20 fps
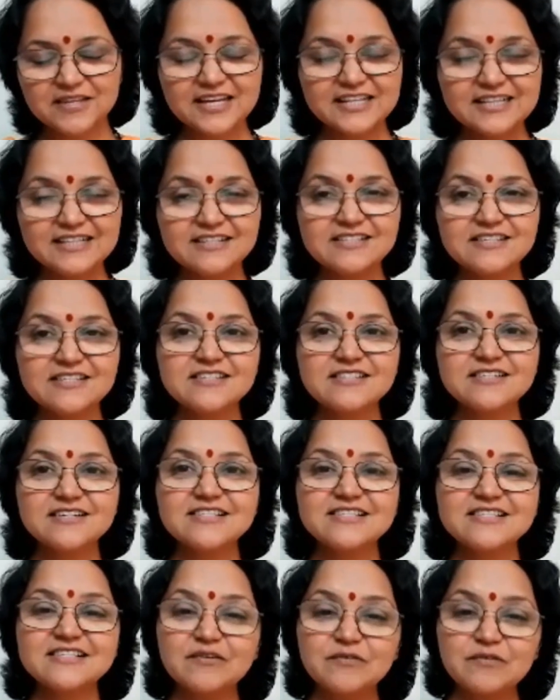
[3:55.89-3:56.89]
and this is the
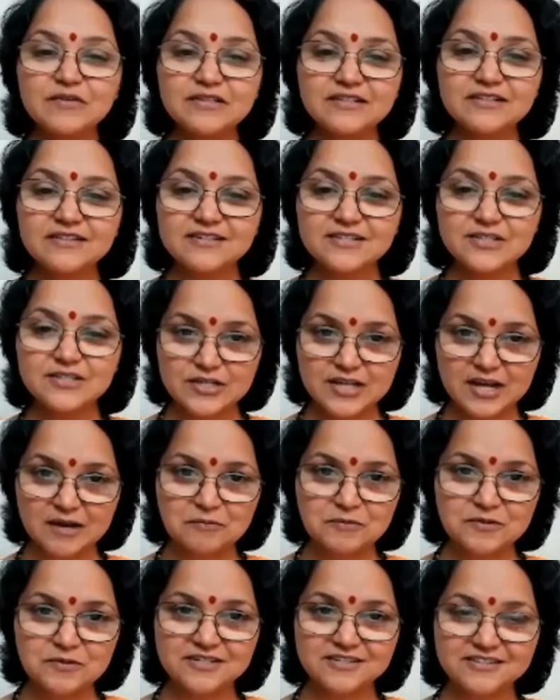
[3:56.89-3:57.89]
seventh
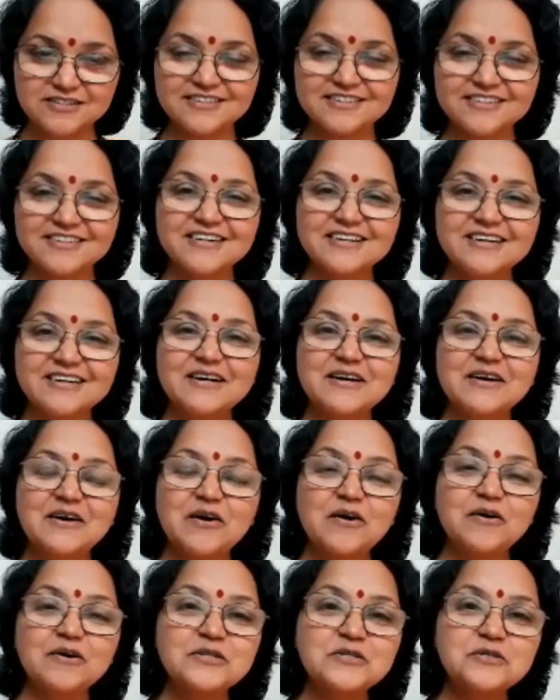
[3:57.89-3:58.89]
chapter,
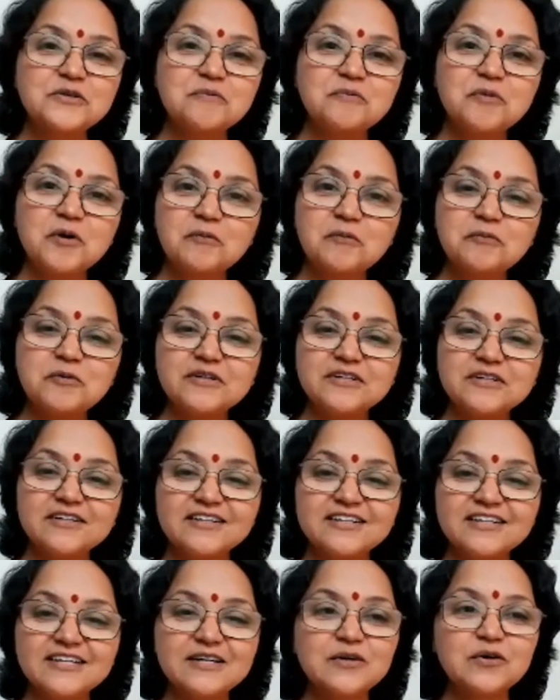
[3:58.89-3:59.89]
also
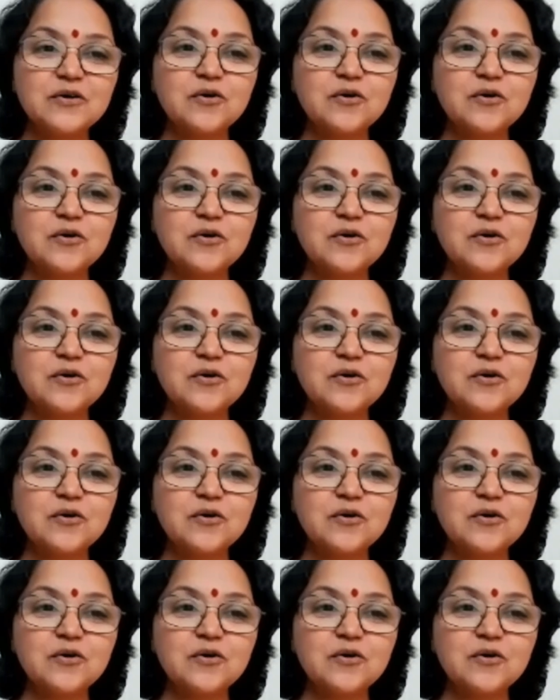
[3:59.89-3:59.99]
popularly